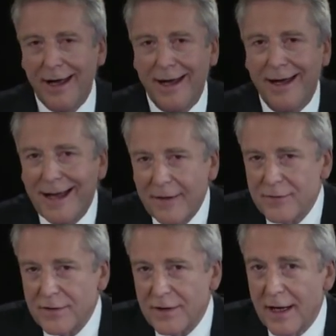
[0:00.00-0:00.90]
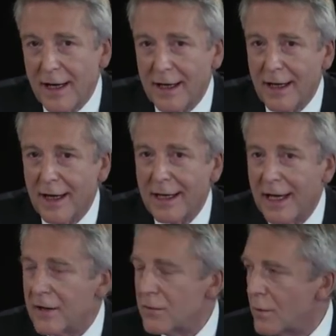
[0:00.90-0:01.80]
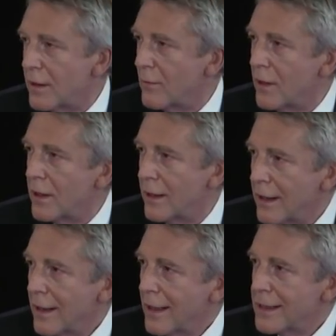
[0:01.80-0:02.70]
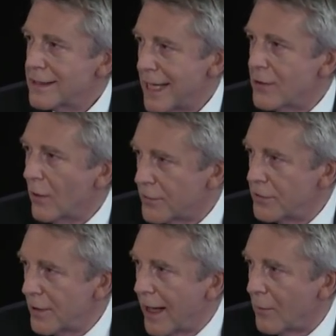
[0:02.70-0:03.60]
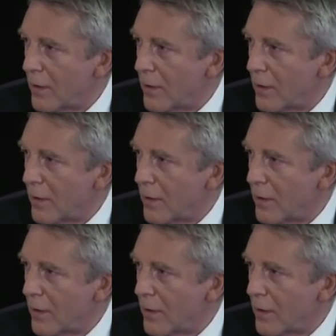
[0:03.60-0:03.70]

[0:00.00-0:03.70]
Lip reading: I have to say, at King's, we tend not to do that.